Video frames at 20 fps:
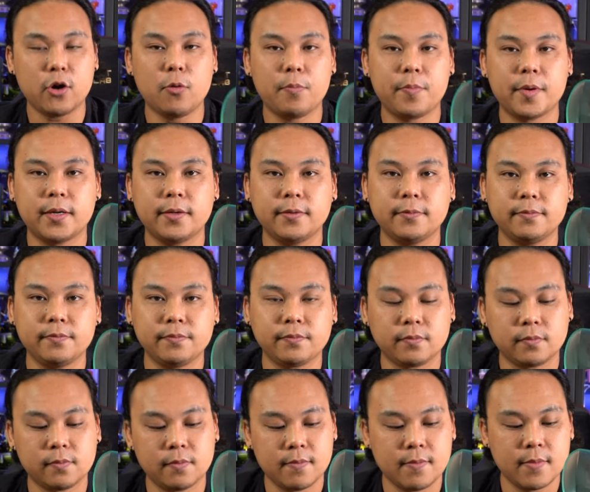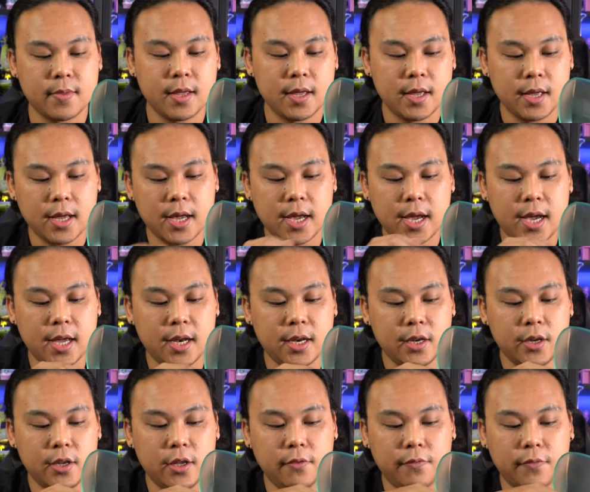open,
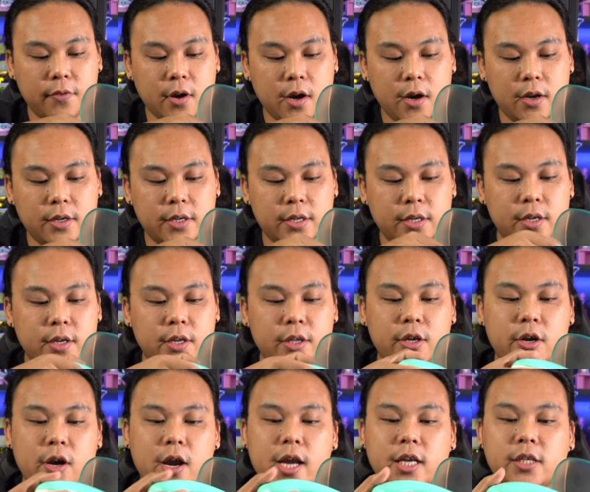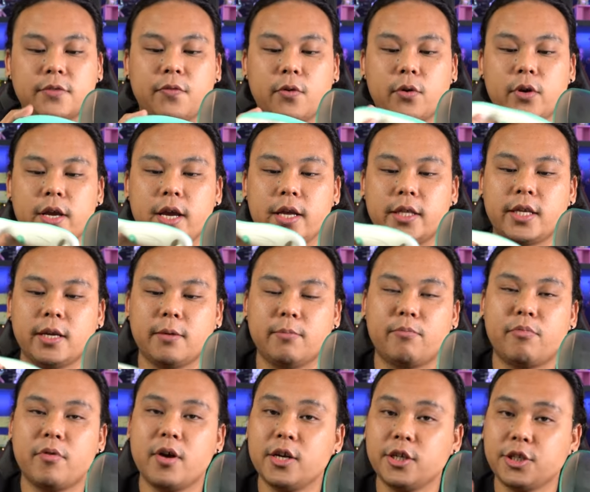and you've got your
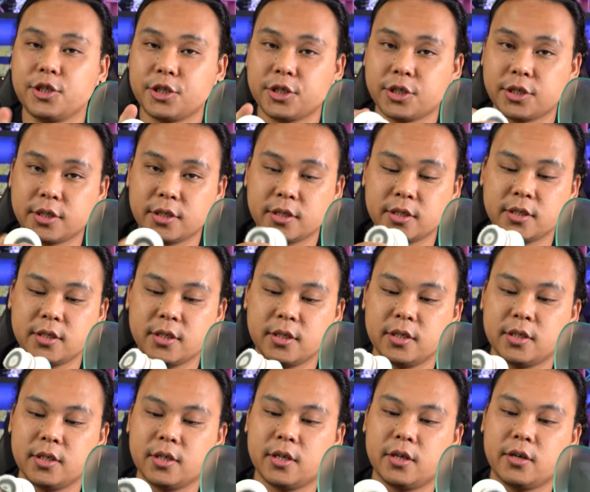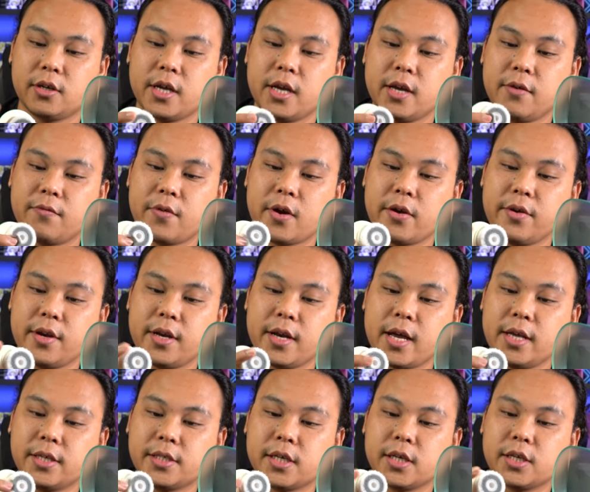exfoliating brush Okay, very
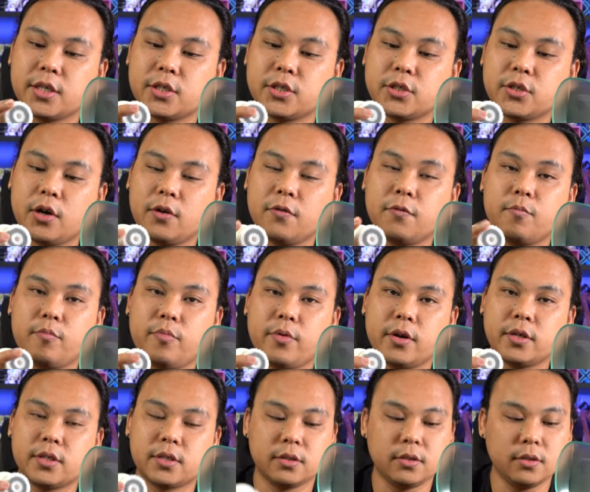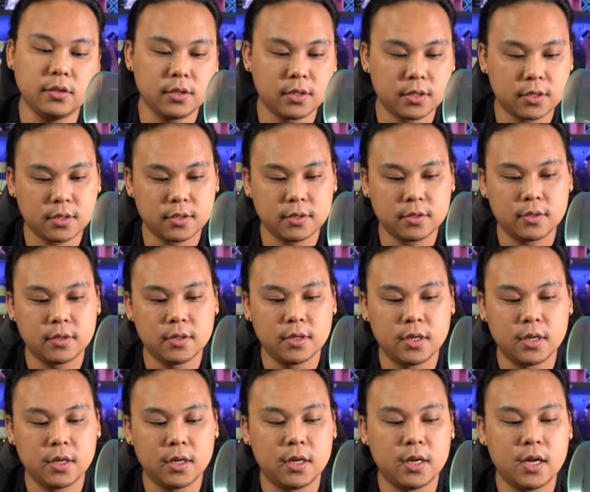nice soft bristles.
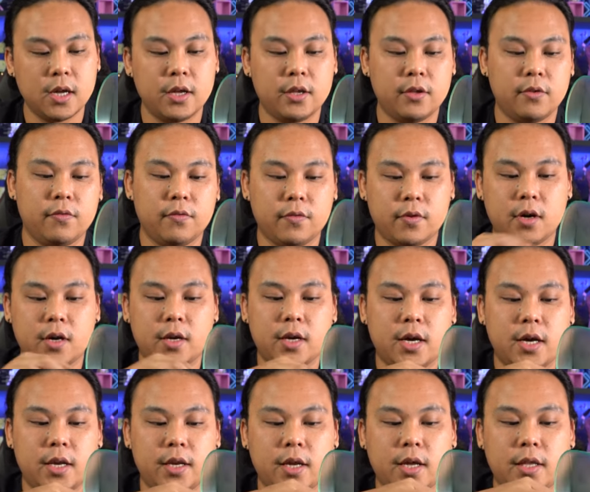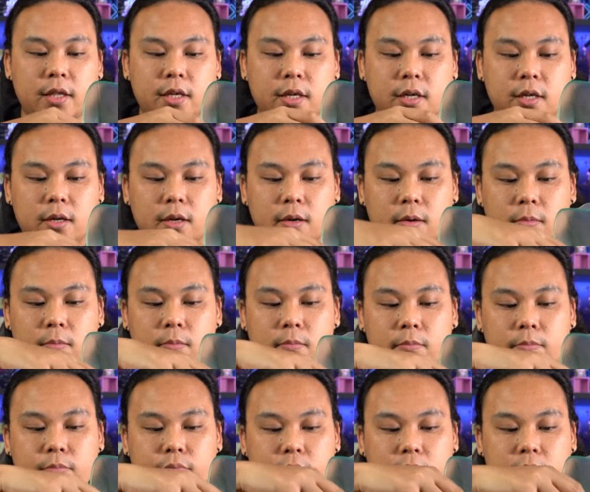You've got another
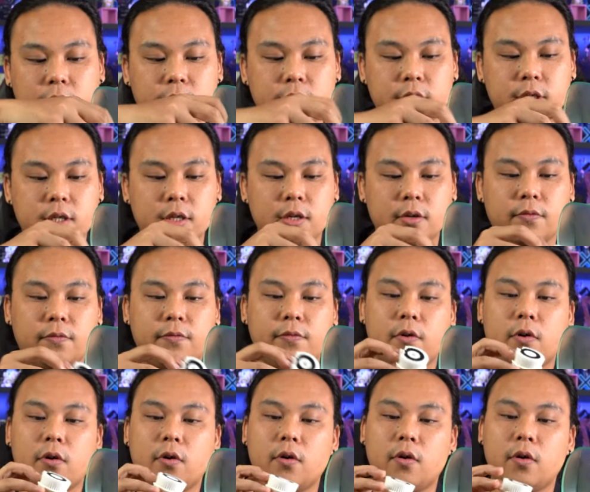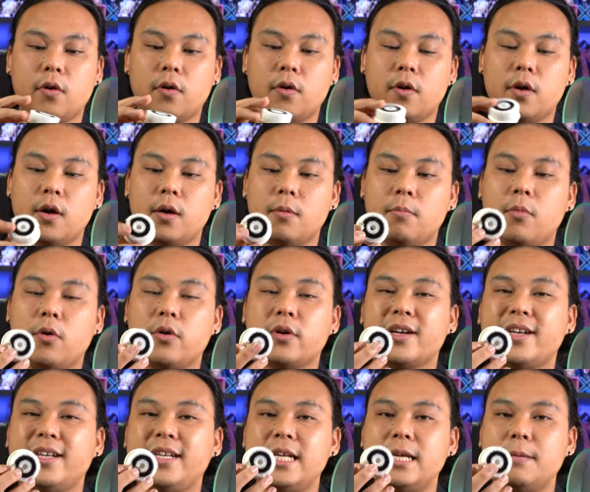brush for more
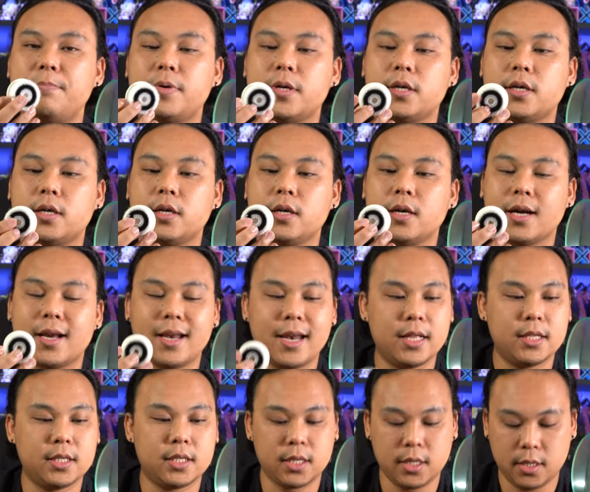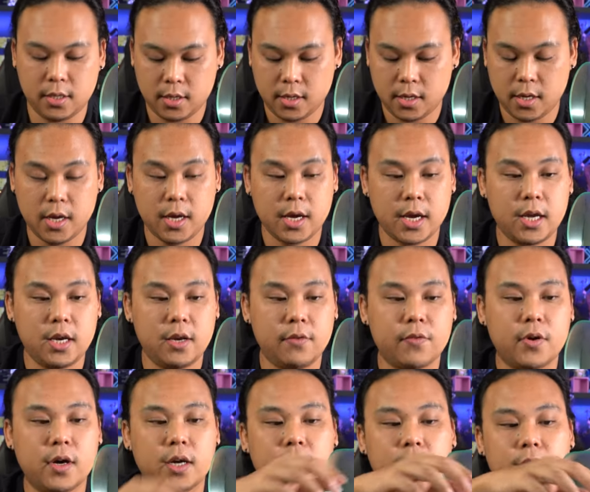deeper cleansing. And
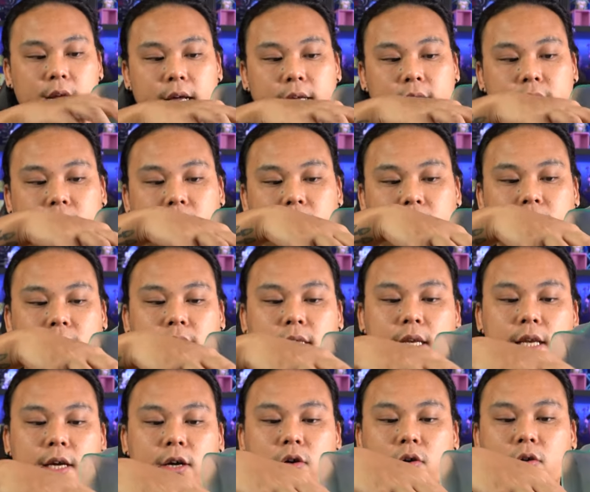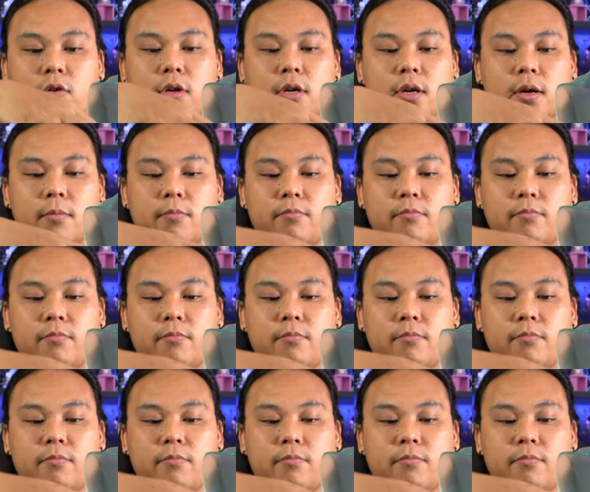you've got a nice silicone